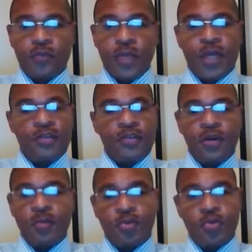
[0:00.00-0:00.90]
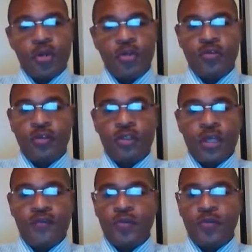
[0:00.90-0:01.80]
At a certain point, you just
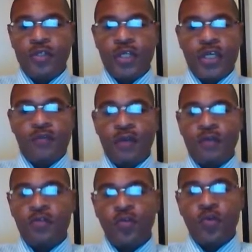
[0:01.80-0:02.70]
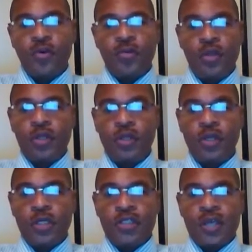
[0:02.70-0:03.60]
have to believe that it's worth it
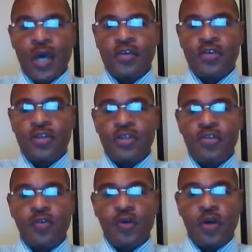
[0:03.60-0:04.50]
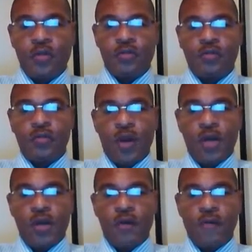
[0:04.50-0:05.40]
to actually do it,
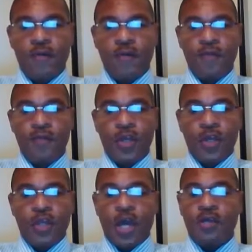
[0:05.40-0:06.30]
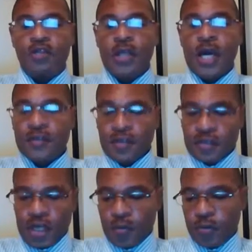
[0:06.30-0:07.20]
right? Now, this last
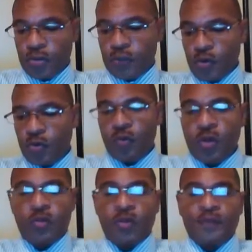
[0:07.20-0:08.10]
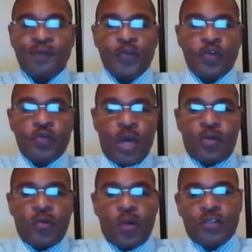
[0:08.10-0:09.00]
example is for the women who
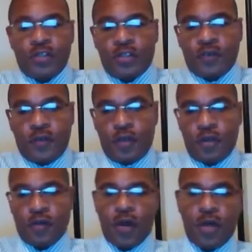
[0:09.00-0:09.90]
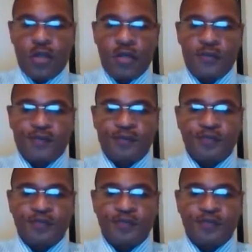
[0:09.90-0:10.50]
might be watching this video right now.